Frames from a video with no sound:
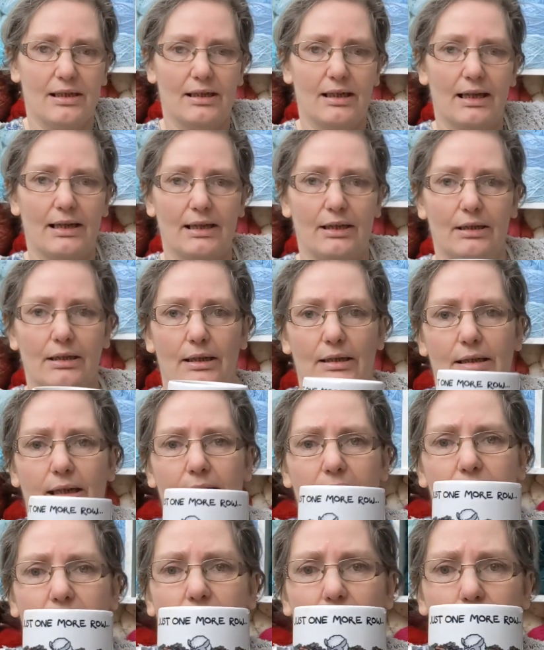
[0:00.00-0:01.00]
I'd like
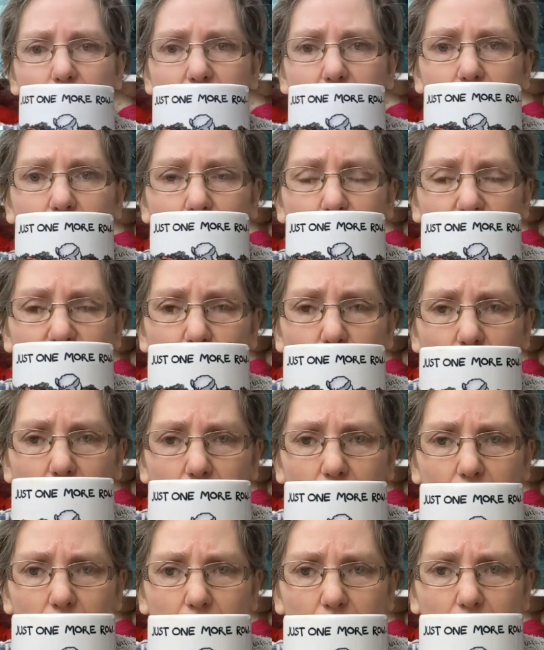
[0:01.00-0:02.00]
to get myself another
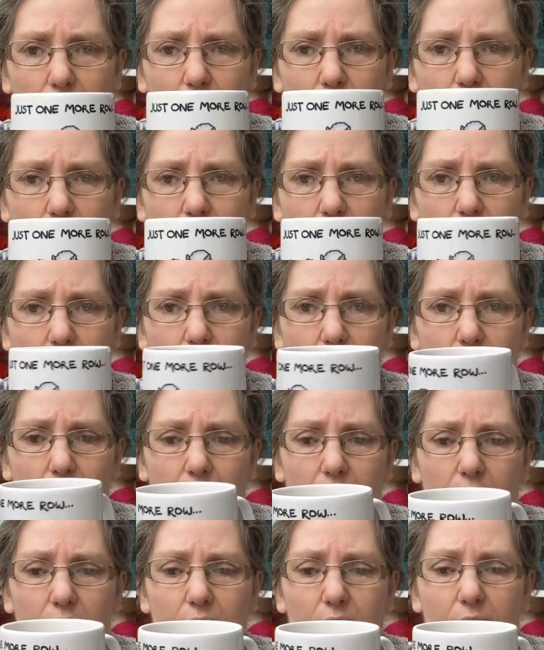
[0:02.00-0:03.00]
one.
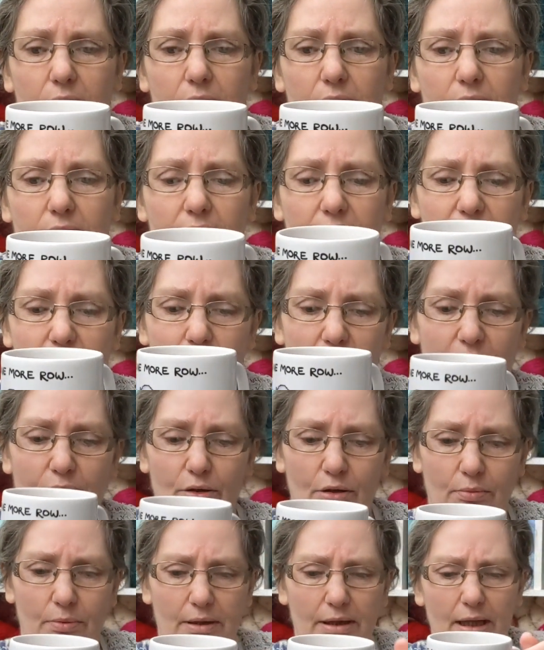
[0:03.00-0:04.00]
So this is my
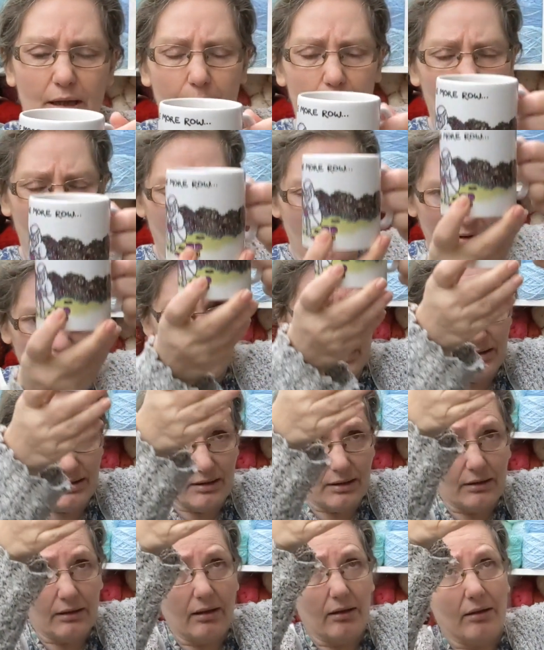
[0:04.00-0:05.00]
cup, and they're by, is
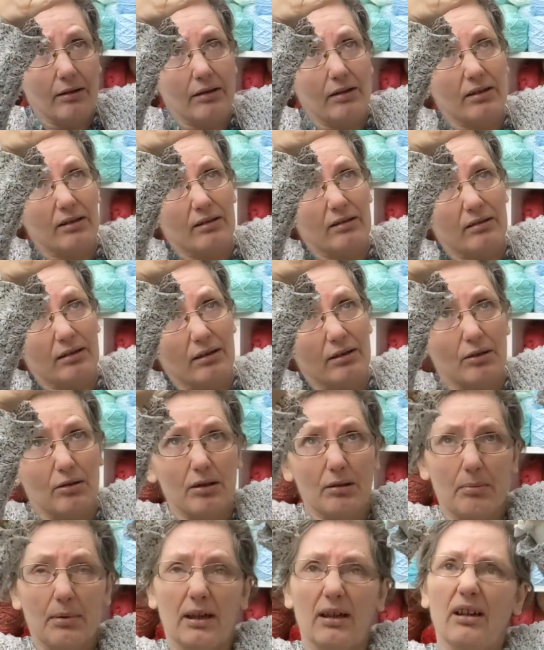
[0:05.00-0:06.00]
the guy there, who
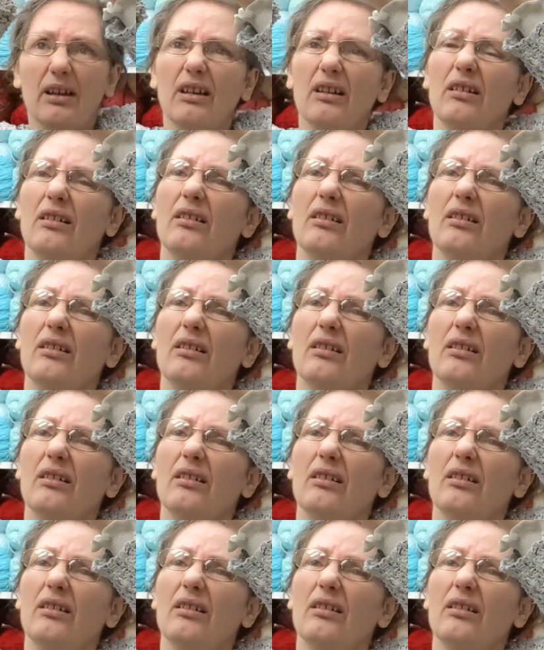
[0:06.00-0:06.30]
they're by?